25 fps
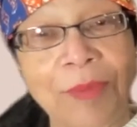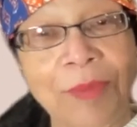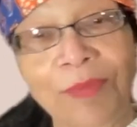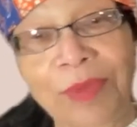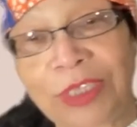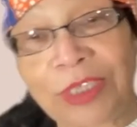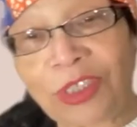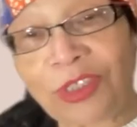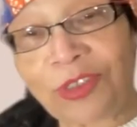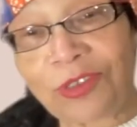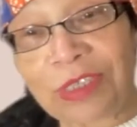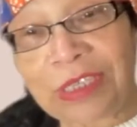
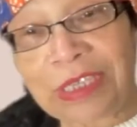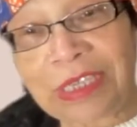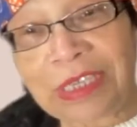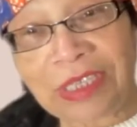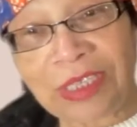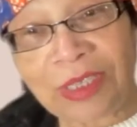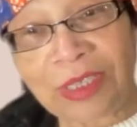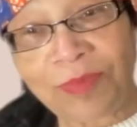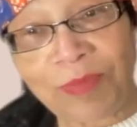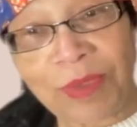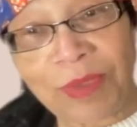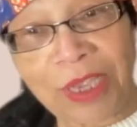But you see,
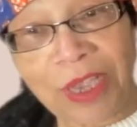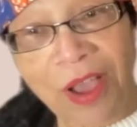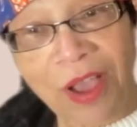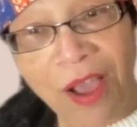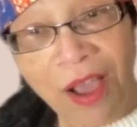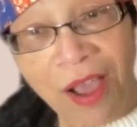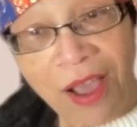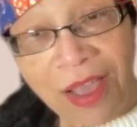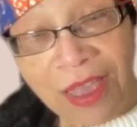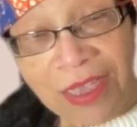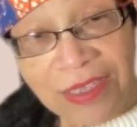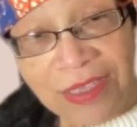it's
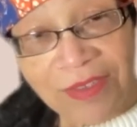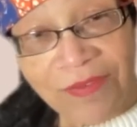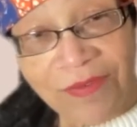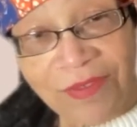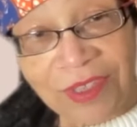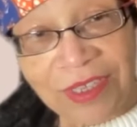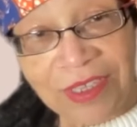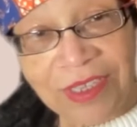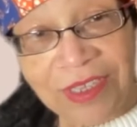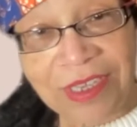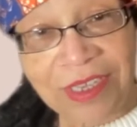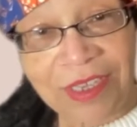because of
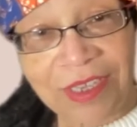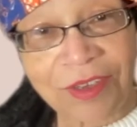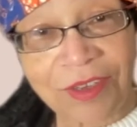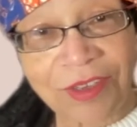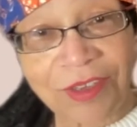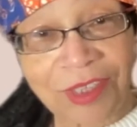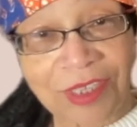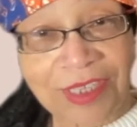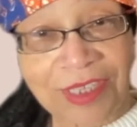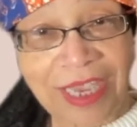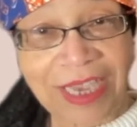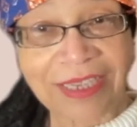this
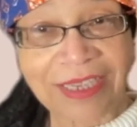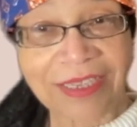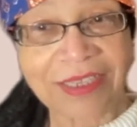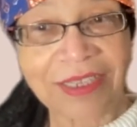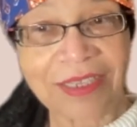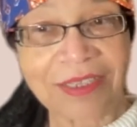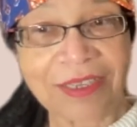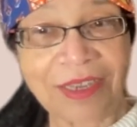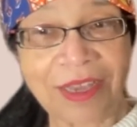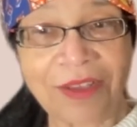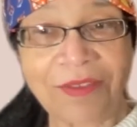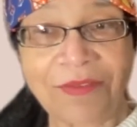
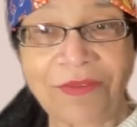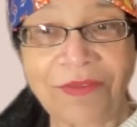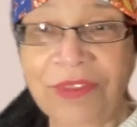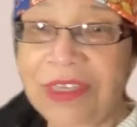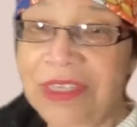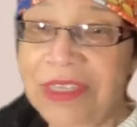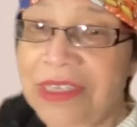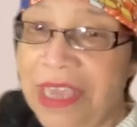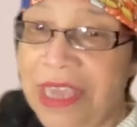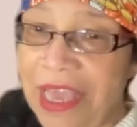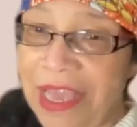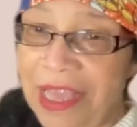intersection of
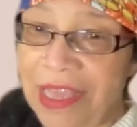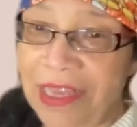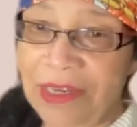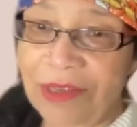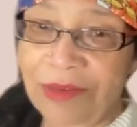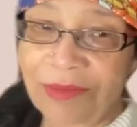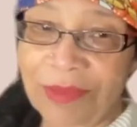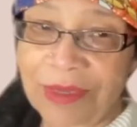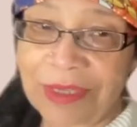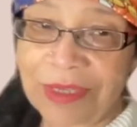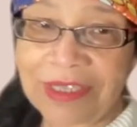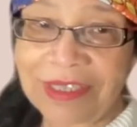these
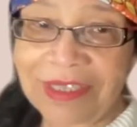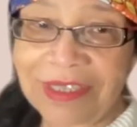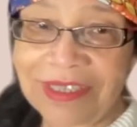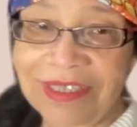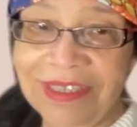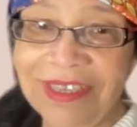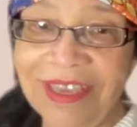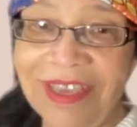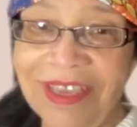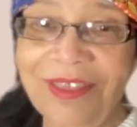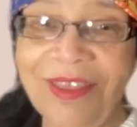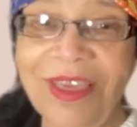
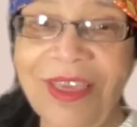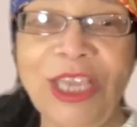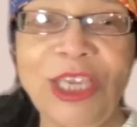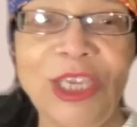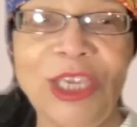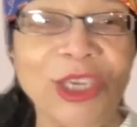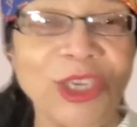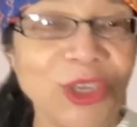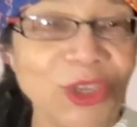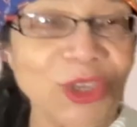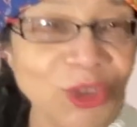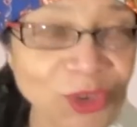elements
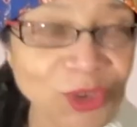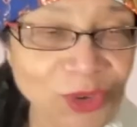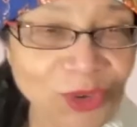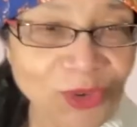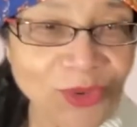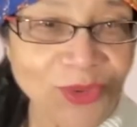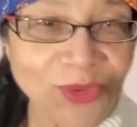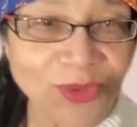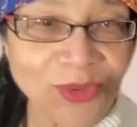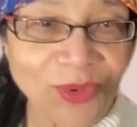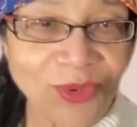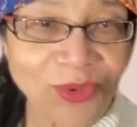that
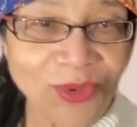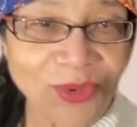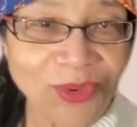you